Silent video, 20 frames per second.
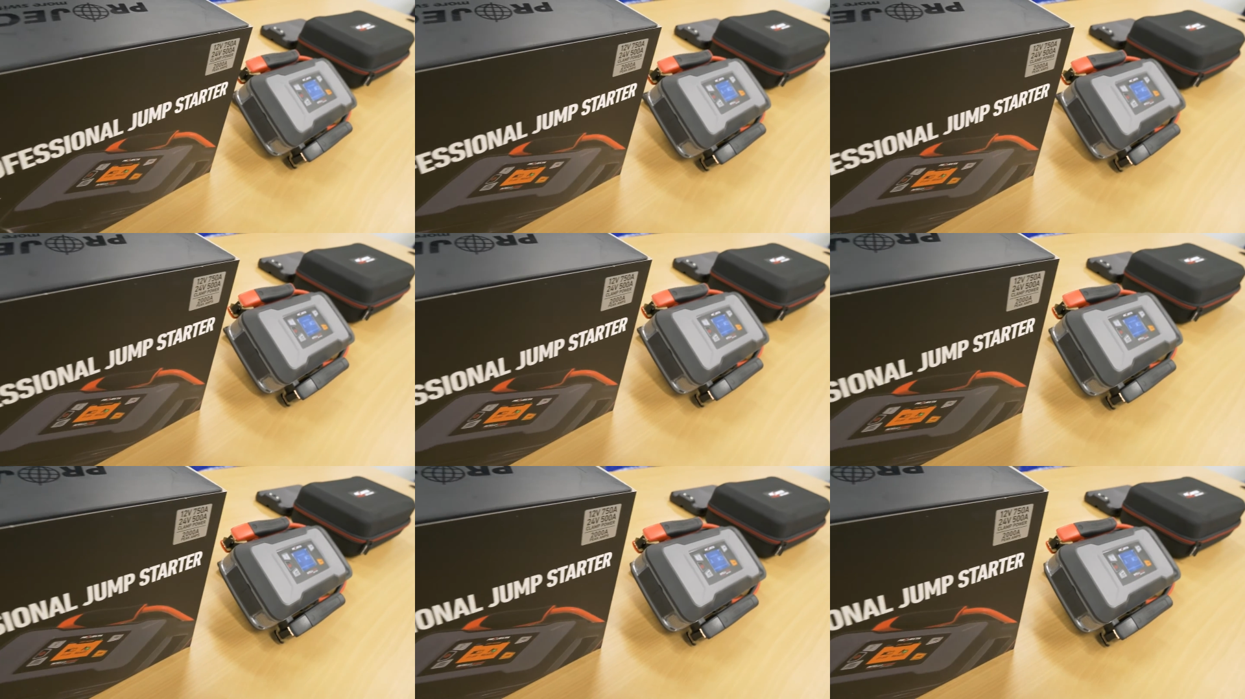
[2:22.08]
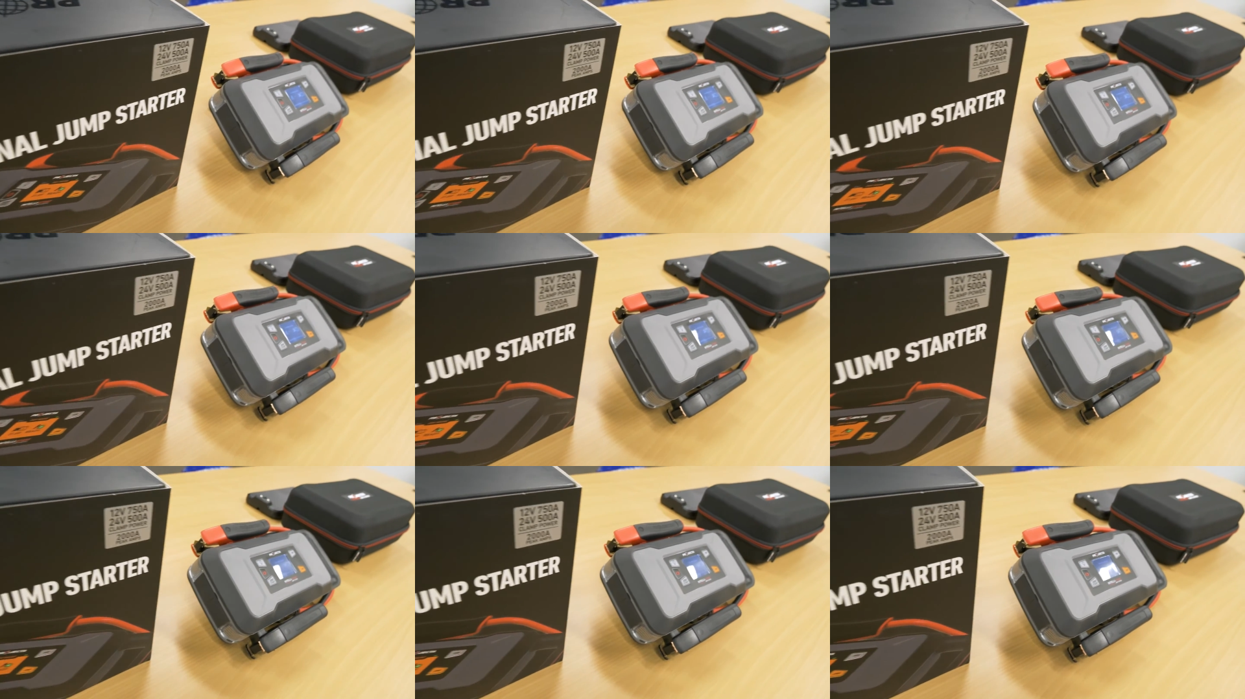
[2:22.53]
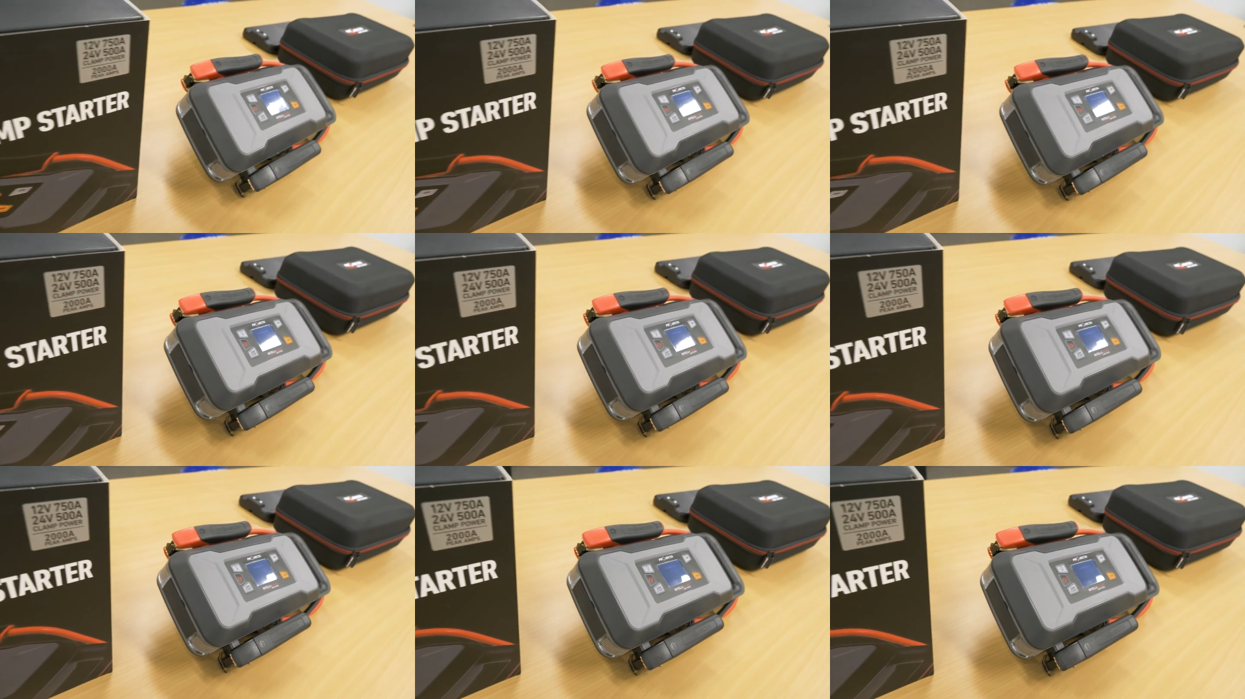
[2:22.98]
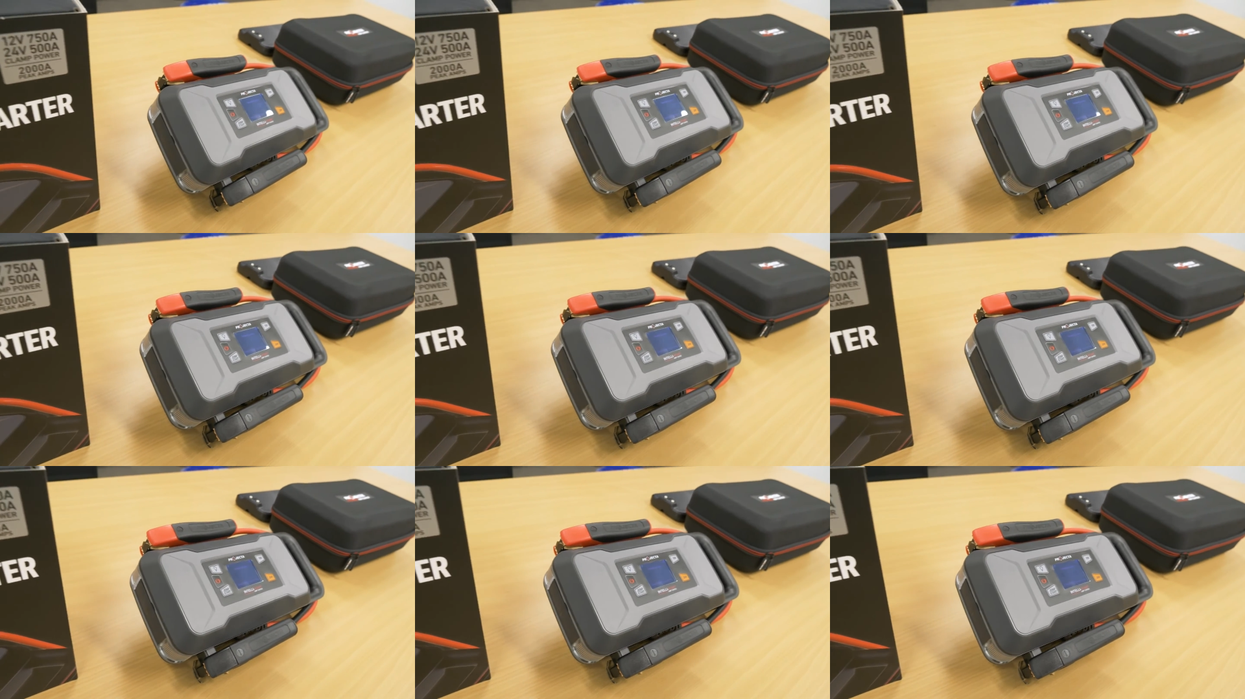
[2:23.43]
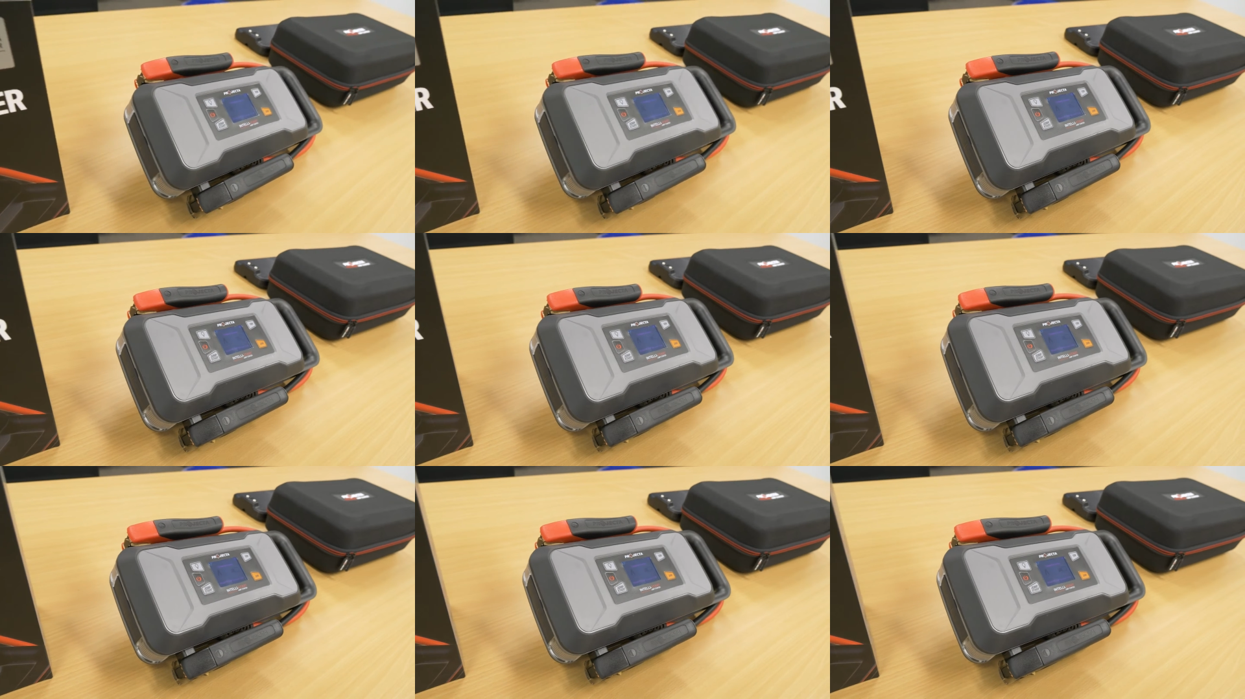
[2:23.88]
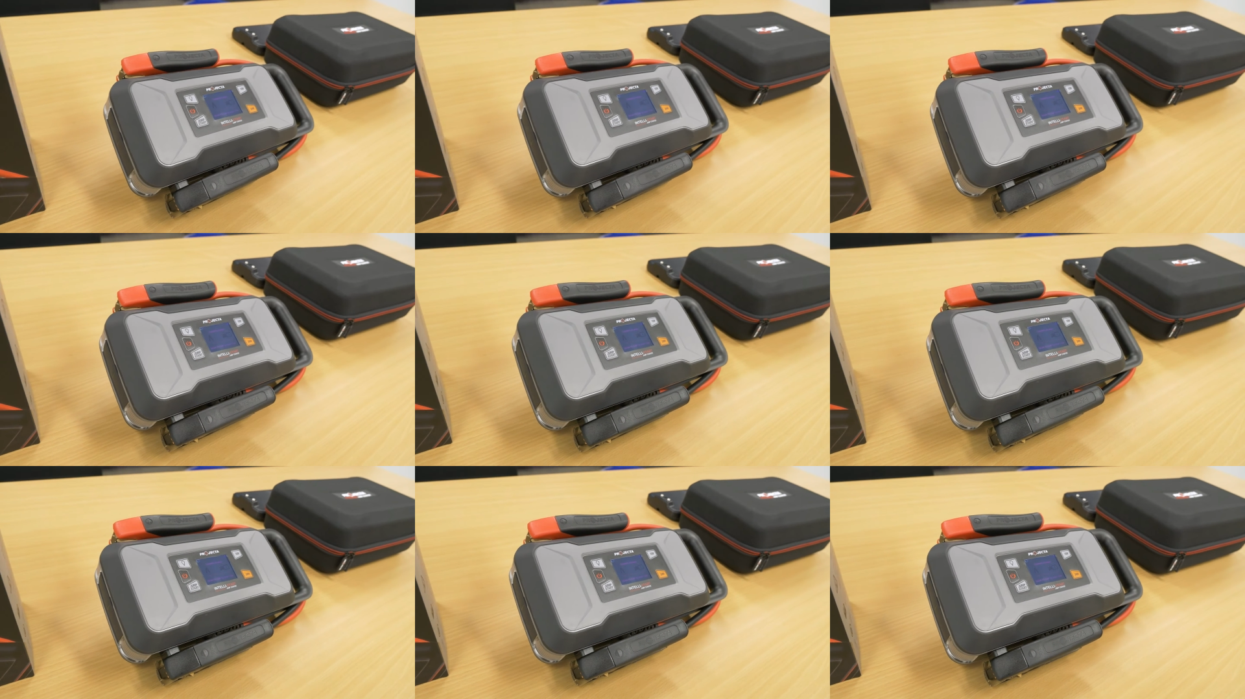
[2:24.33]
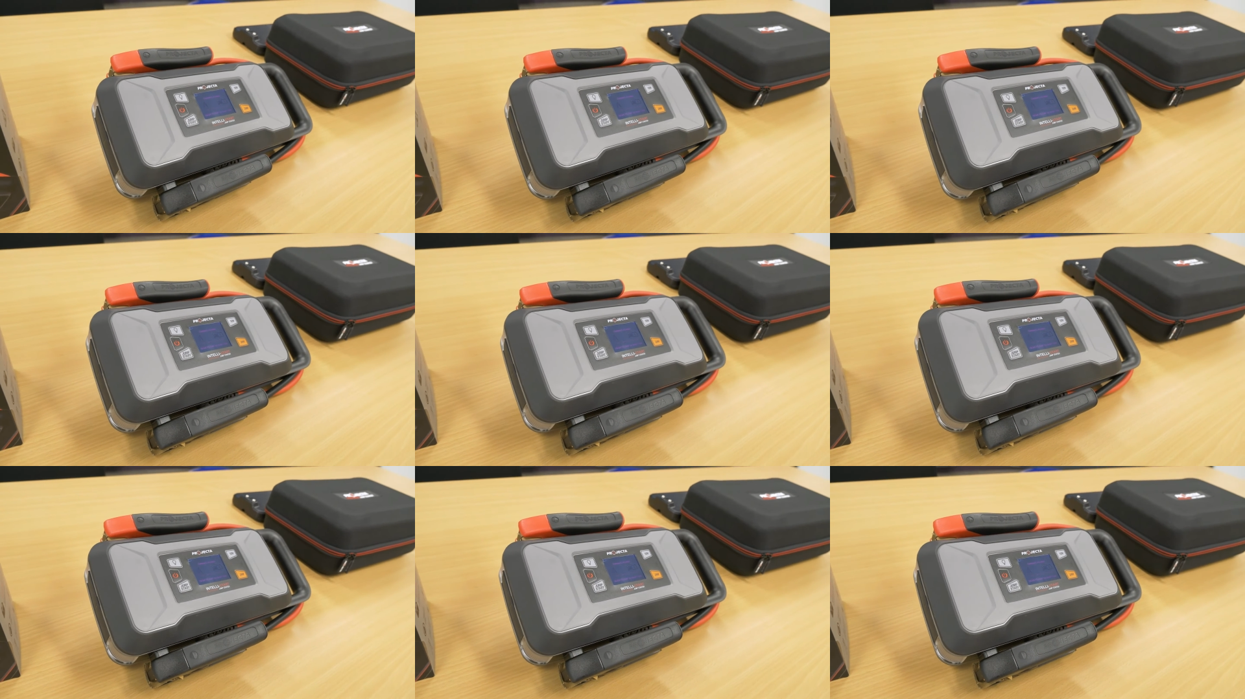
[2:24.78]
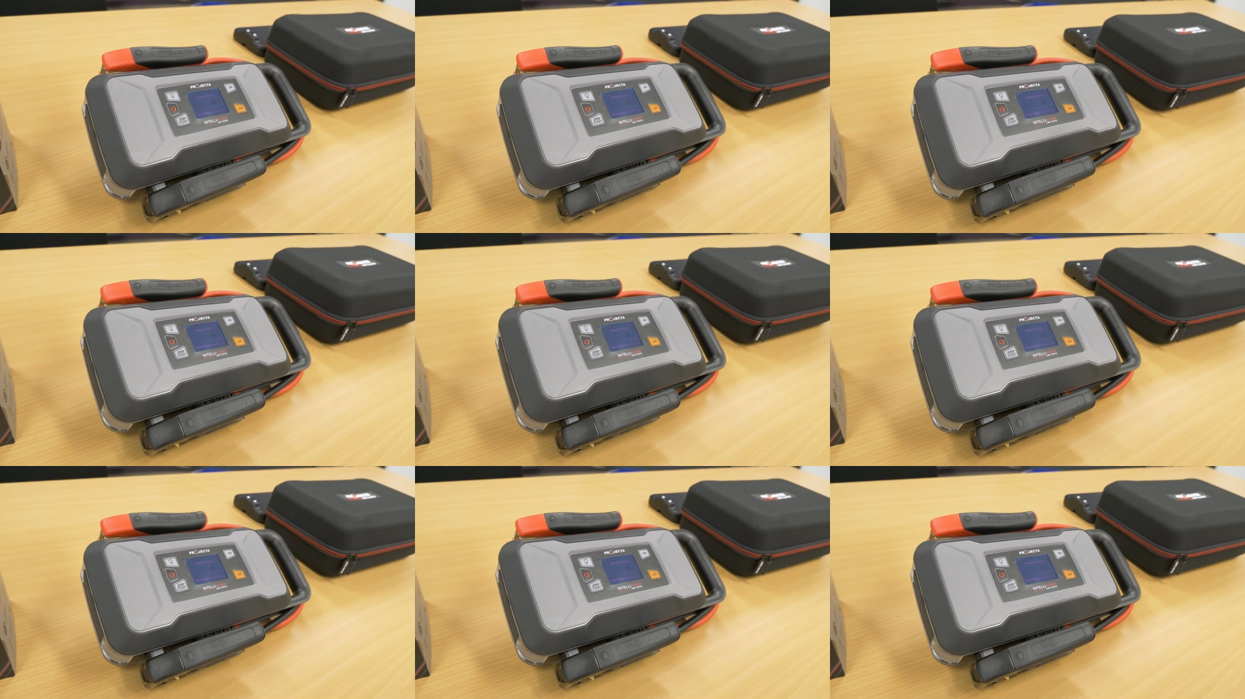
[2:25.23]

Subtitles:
[unreadable: no face in view]